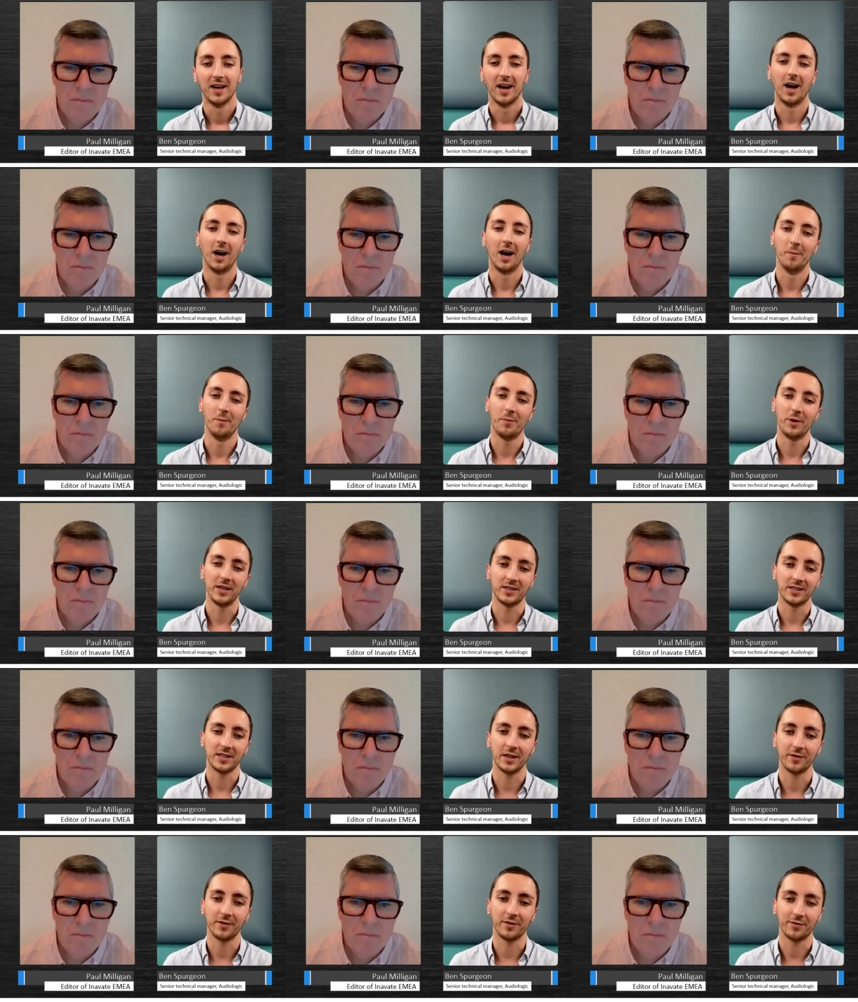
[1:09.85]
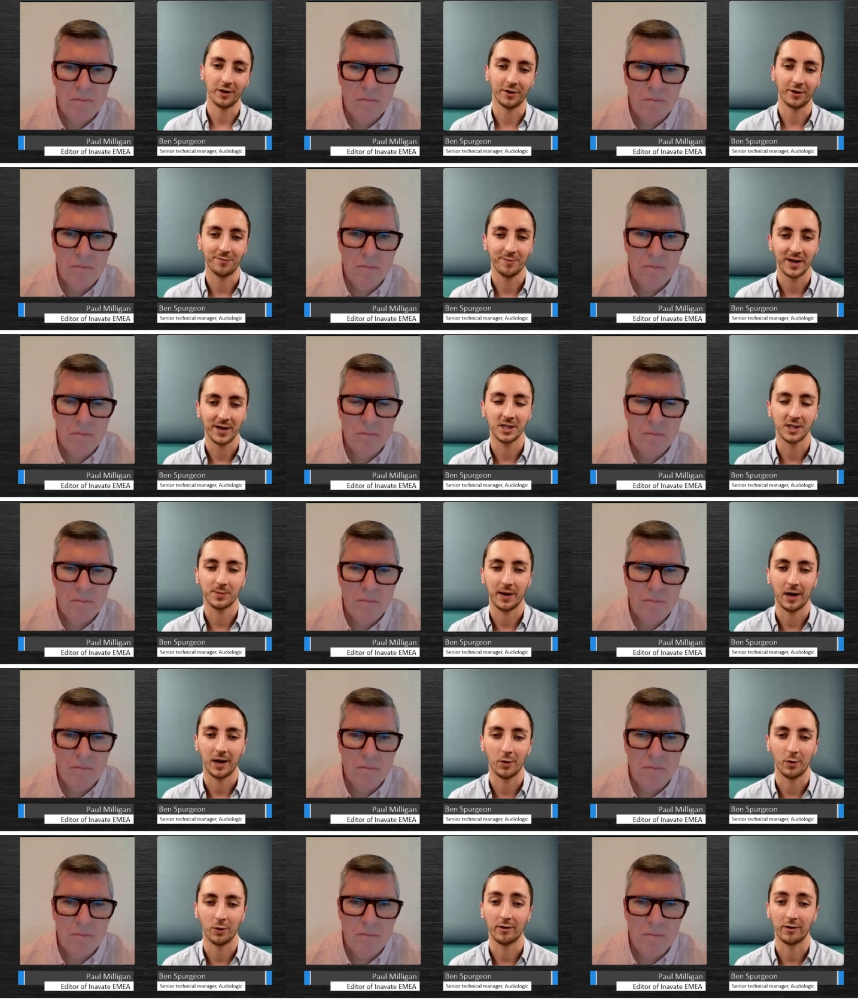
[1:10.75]
Speaker 1: Um, but instead of running off mains
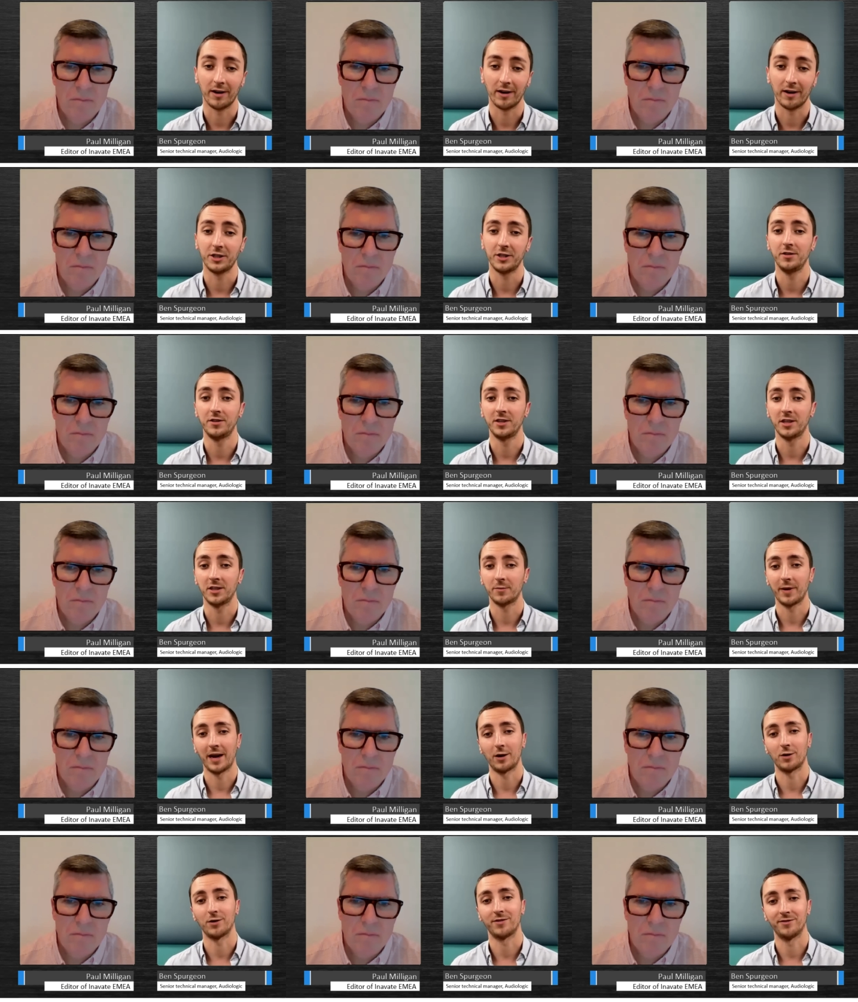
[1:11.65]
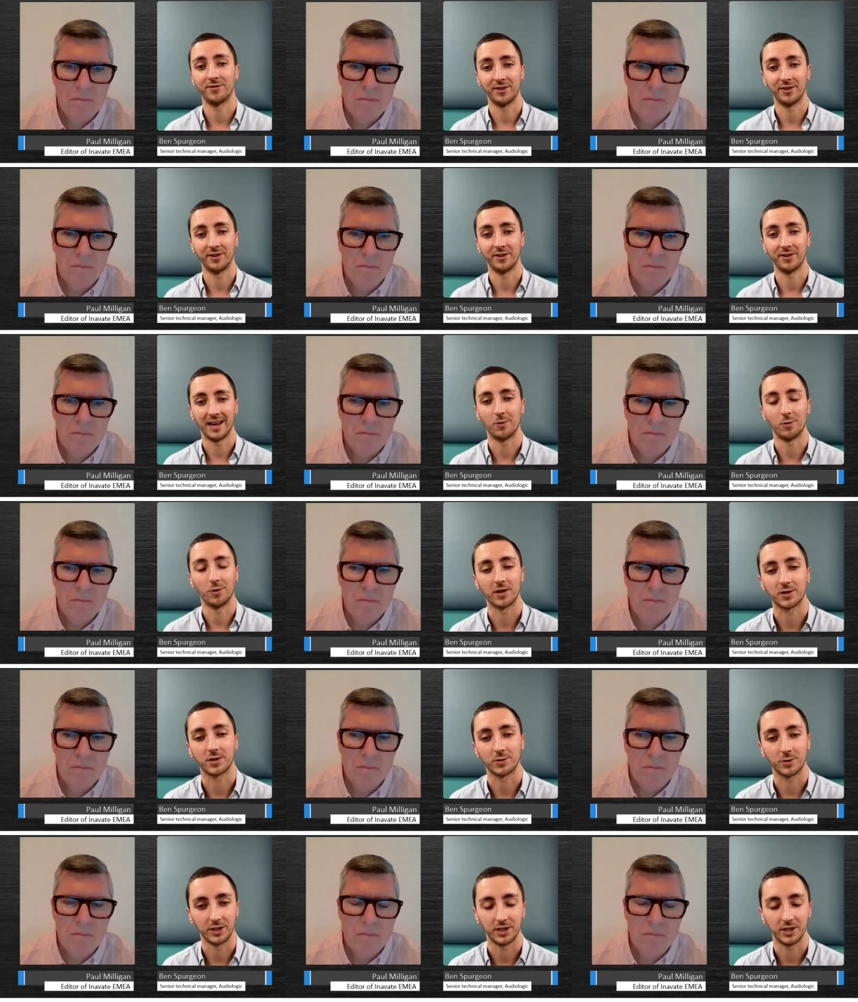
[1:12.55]
power, we're actually using the power off of a
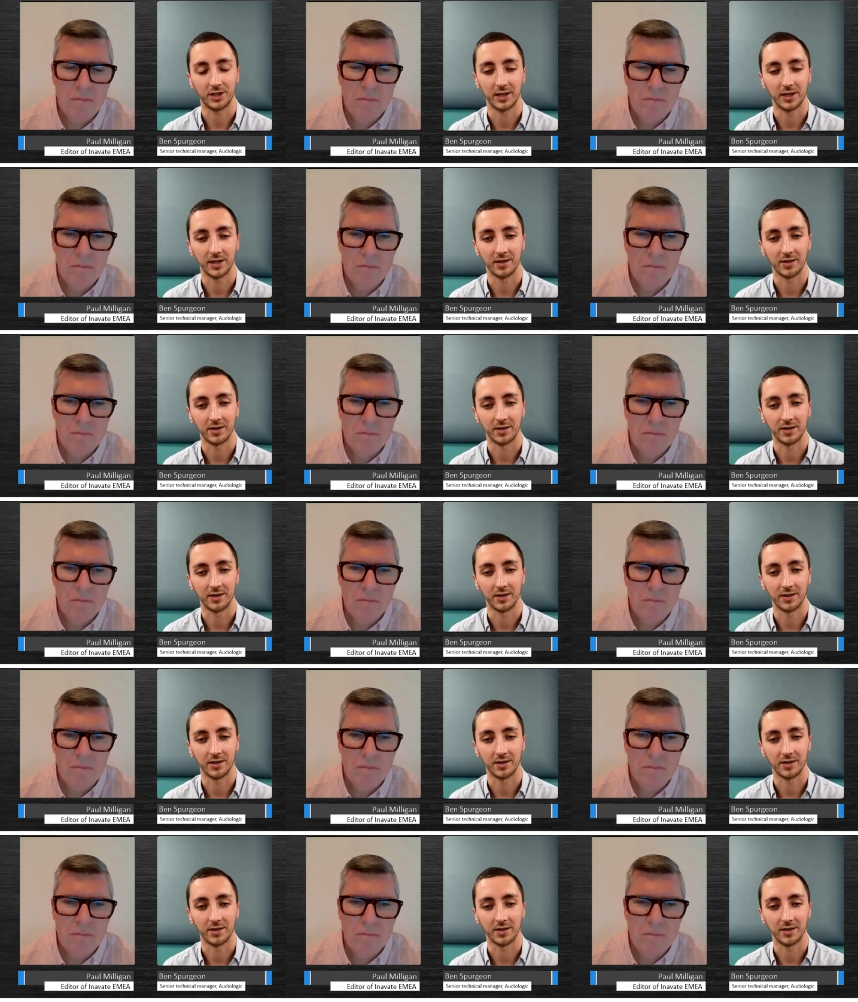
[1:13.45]
network switch here.